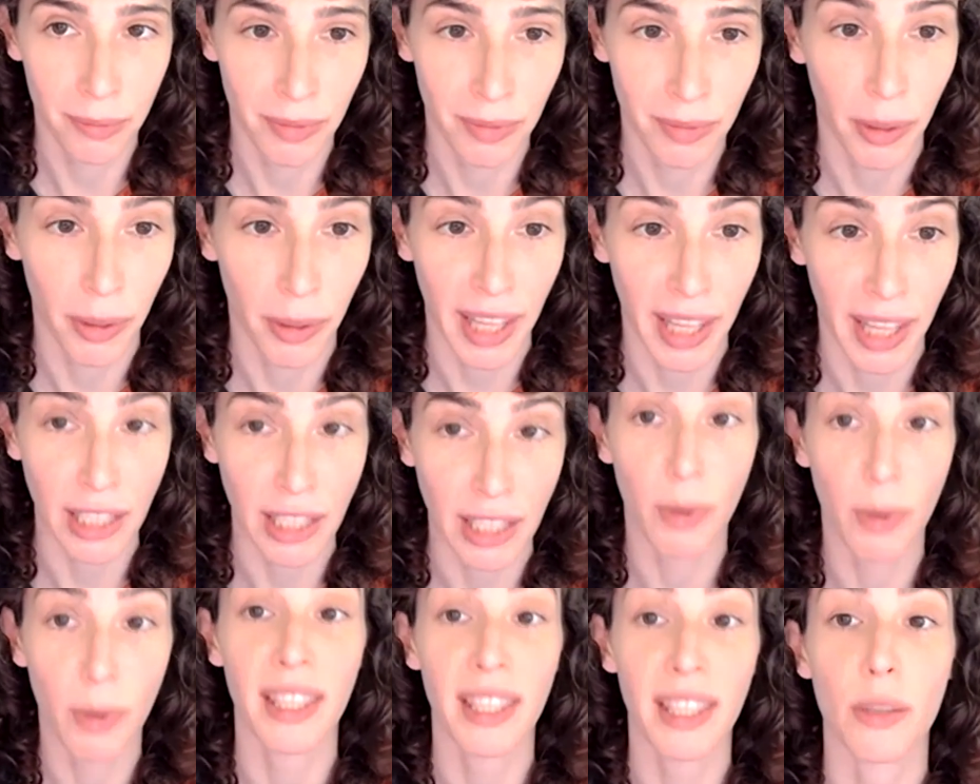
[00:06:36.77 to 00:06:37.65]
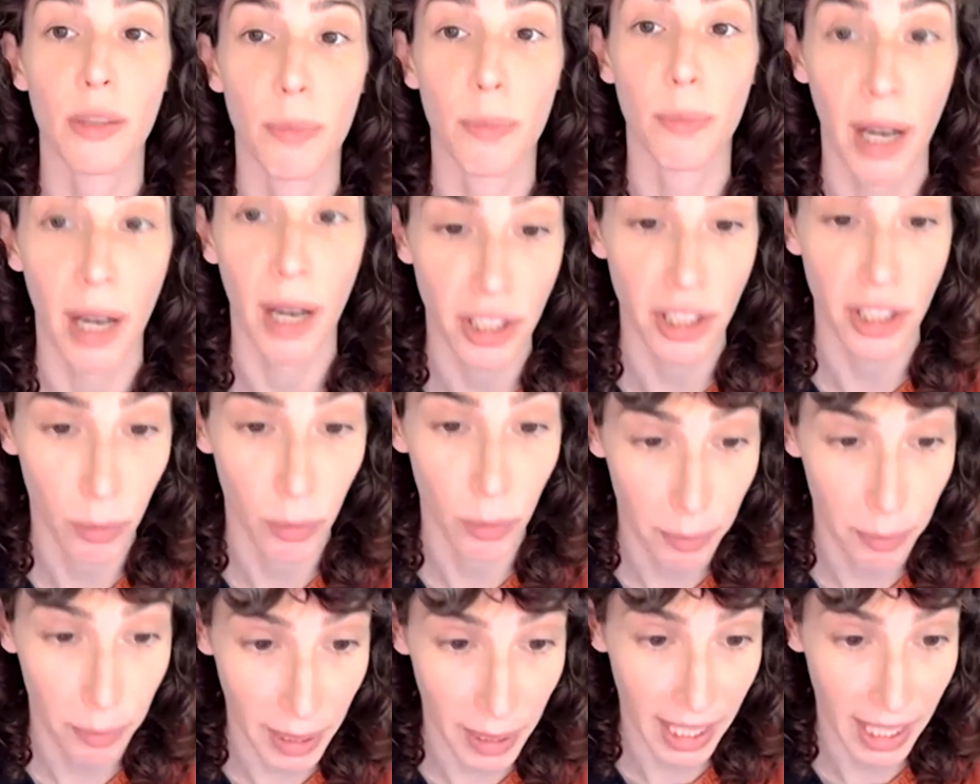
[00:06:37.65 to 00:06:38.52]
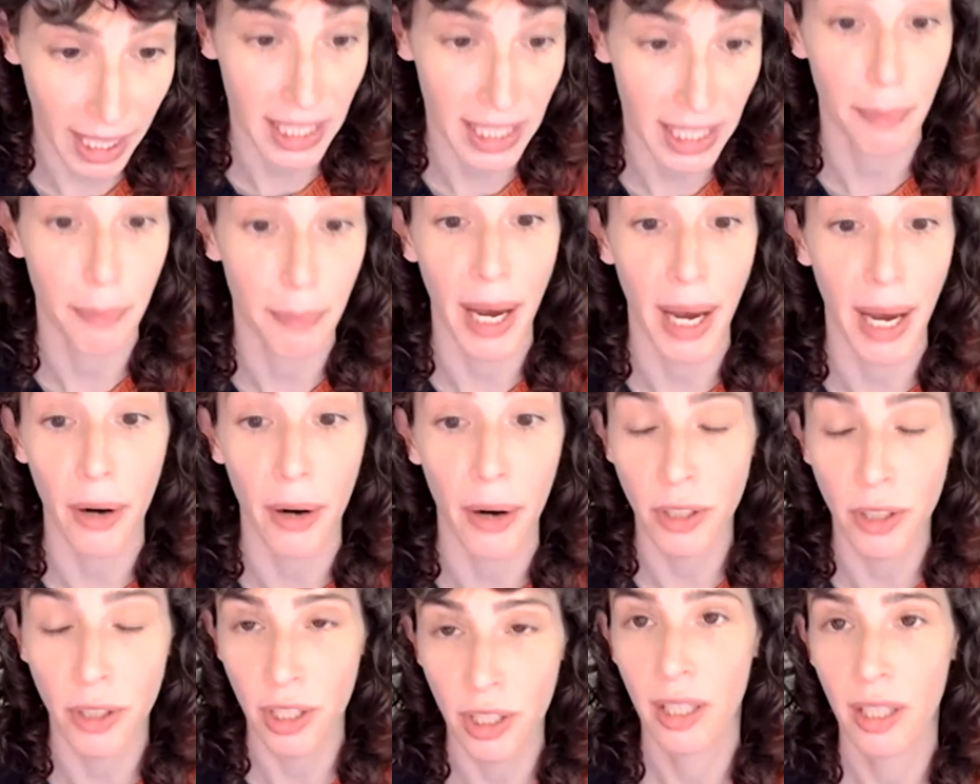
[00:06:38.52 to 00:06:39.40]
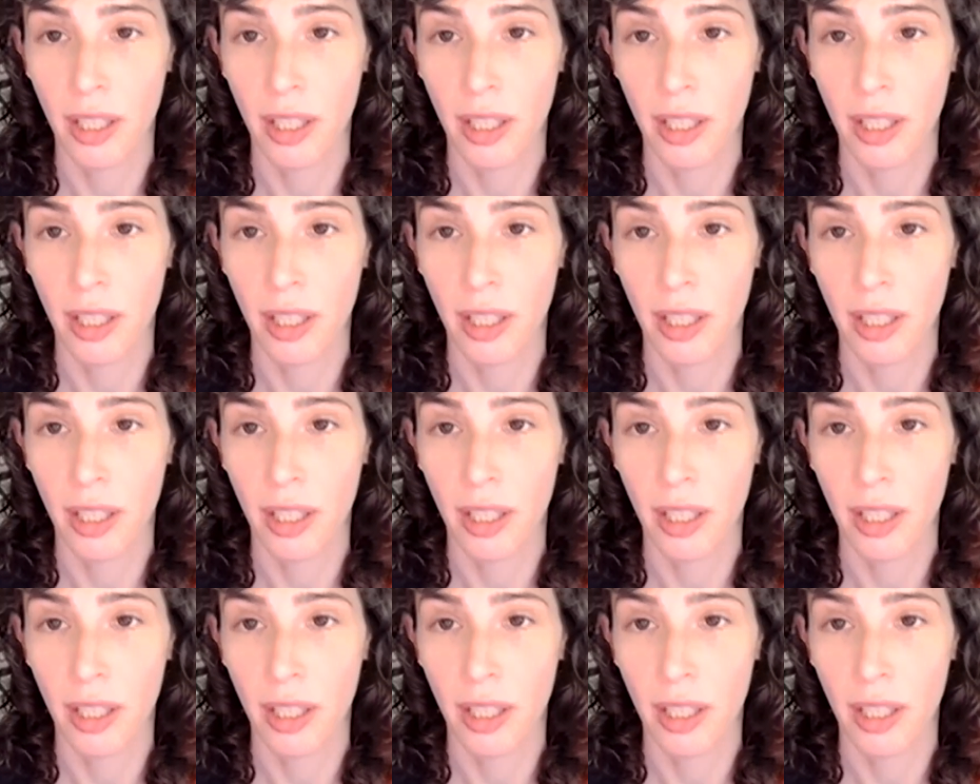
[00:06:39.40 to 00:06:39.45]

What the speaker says: or that's what this project would be. It's about